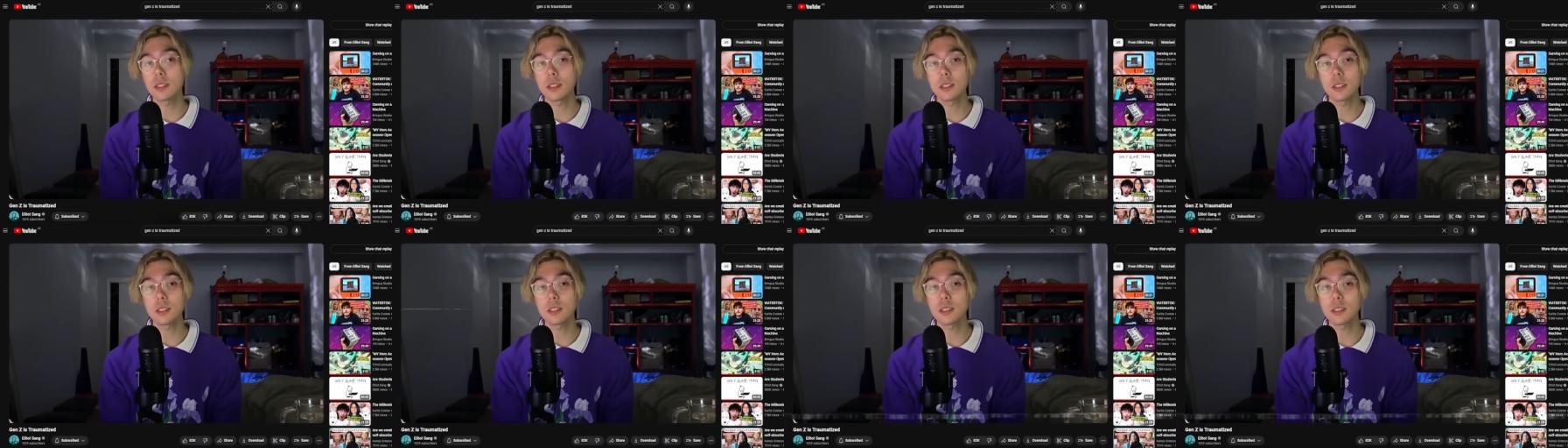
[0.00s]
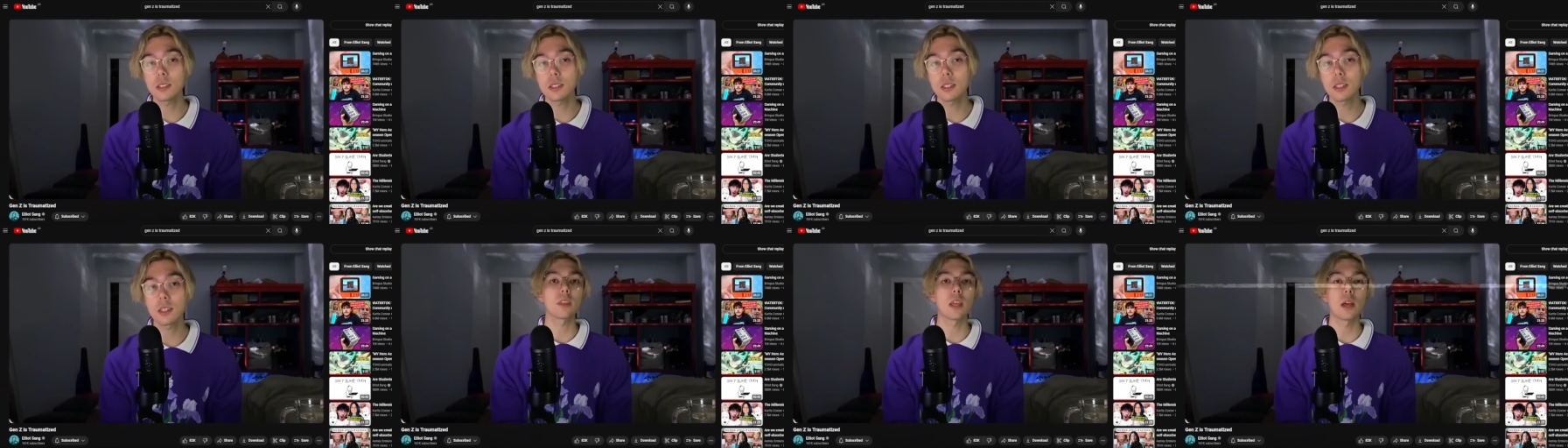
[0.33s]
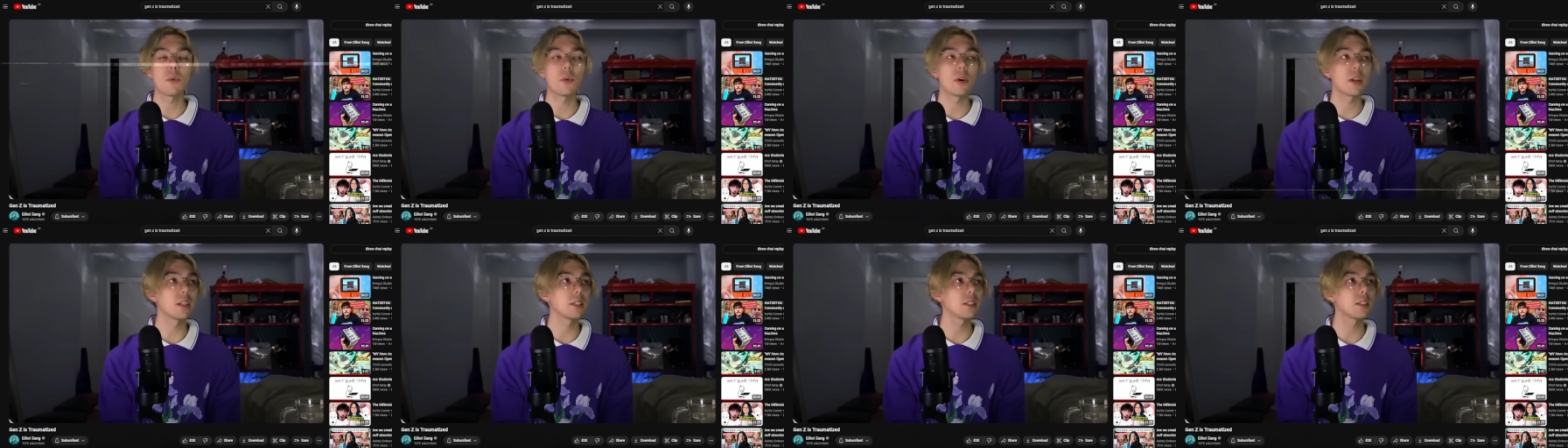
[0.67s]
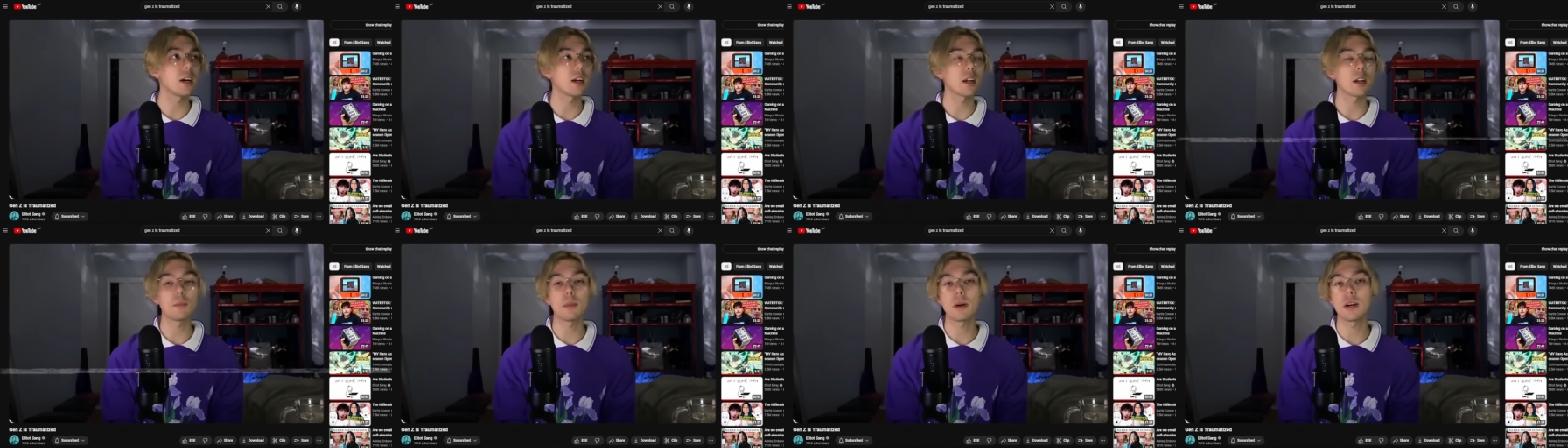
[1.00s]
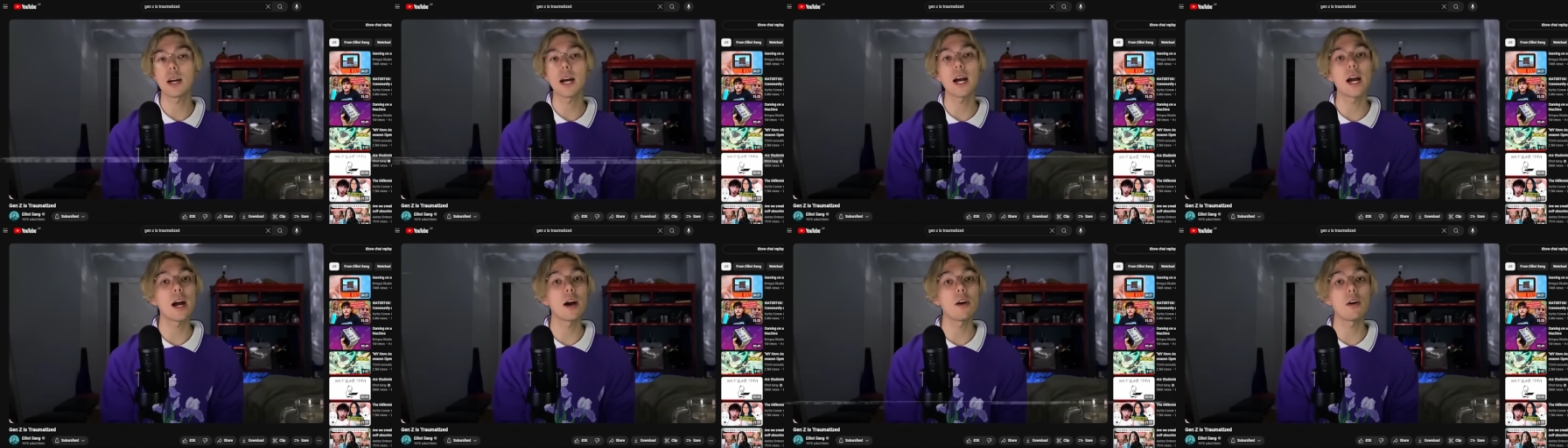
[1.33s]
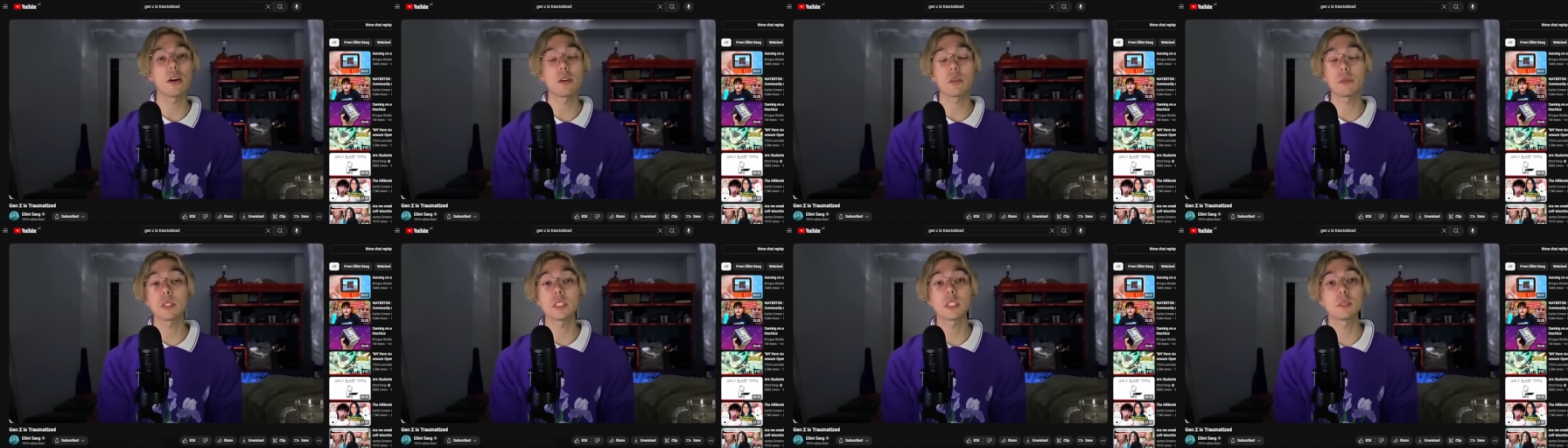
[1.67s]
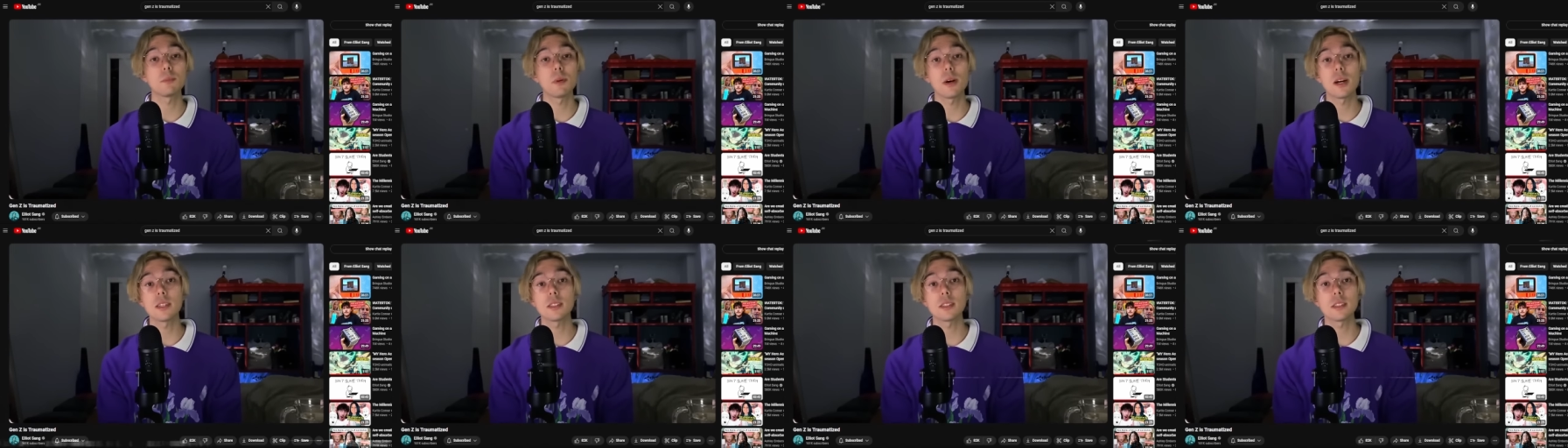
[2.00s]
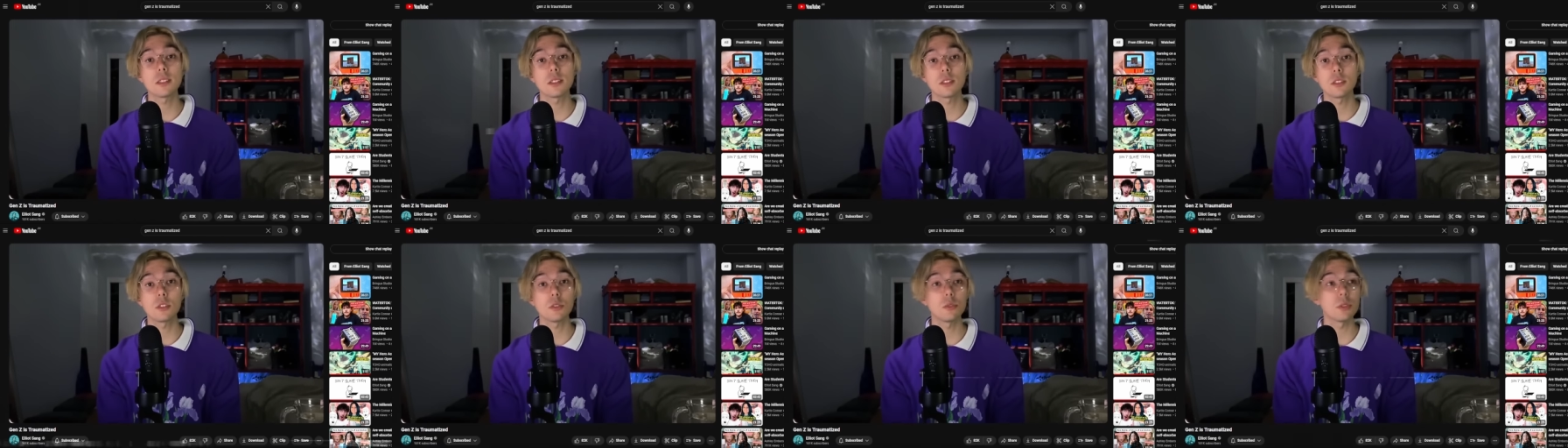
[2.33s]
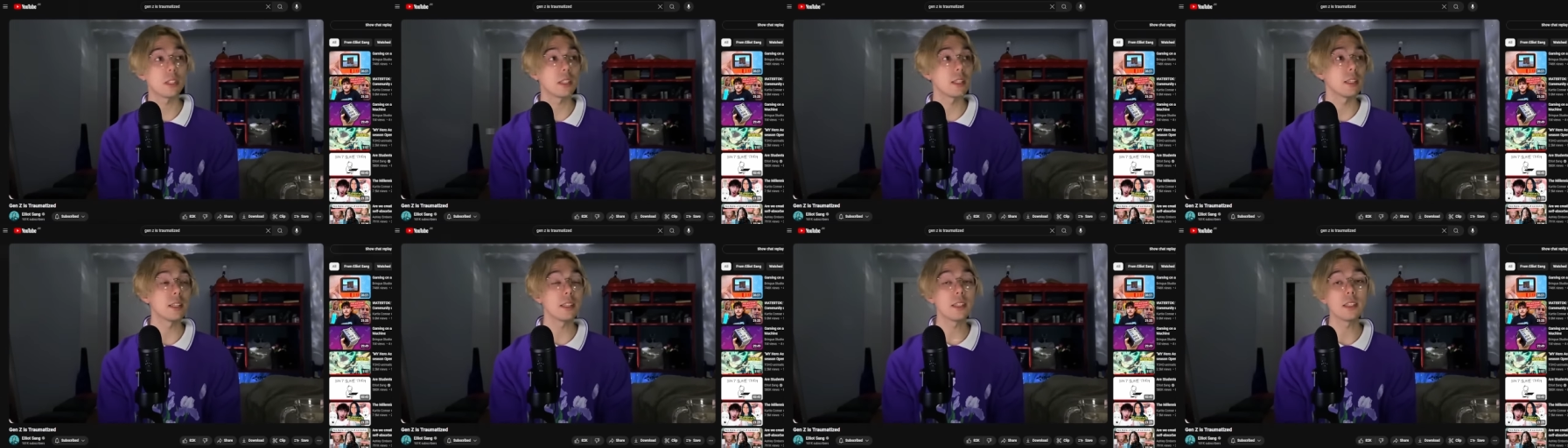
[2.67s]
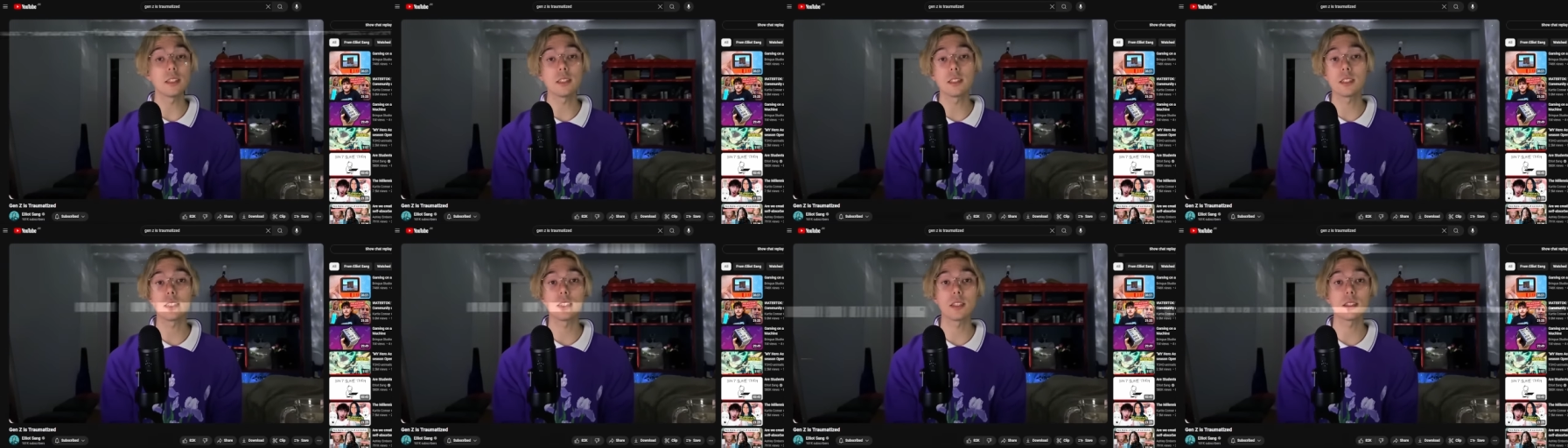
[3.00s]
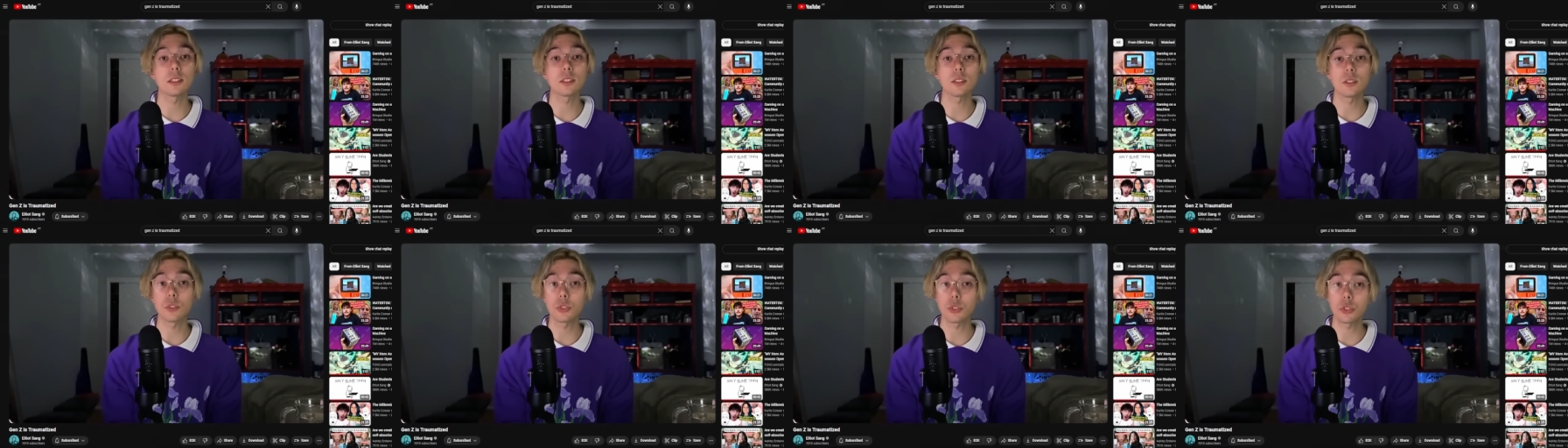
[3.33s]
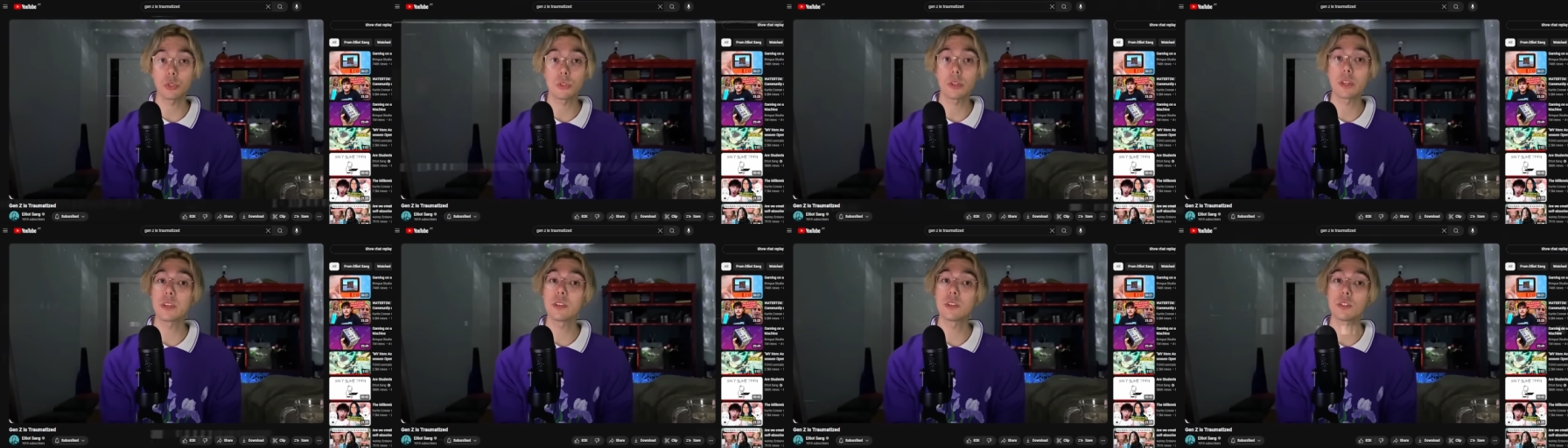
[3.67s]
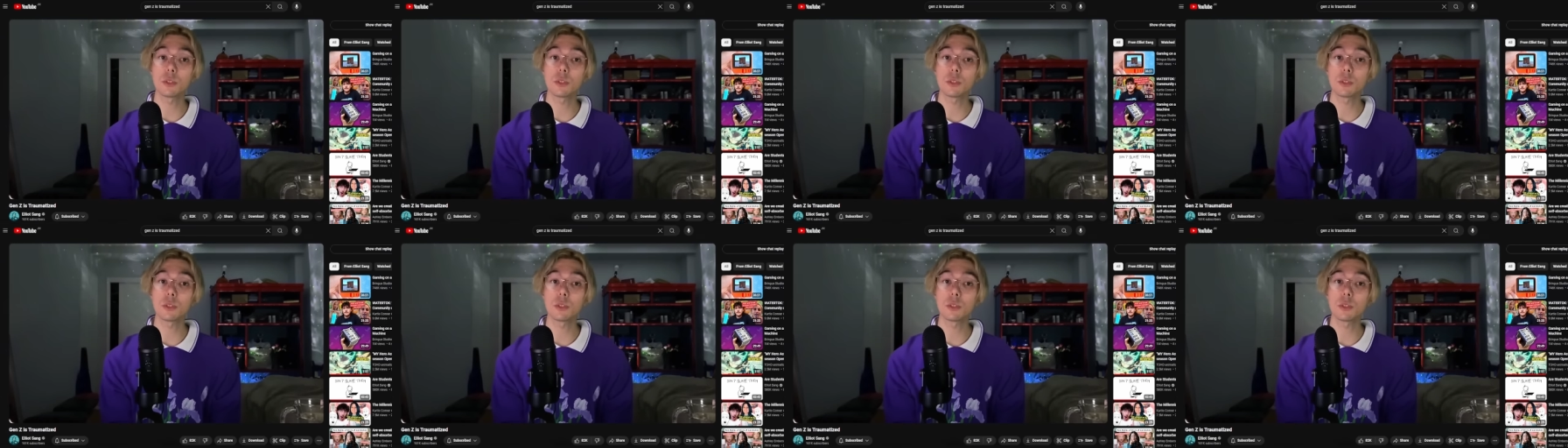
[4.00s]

And my experience doing that video is that sometimes that can have its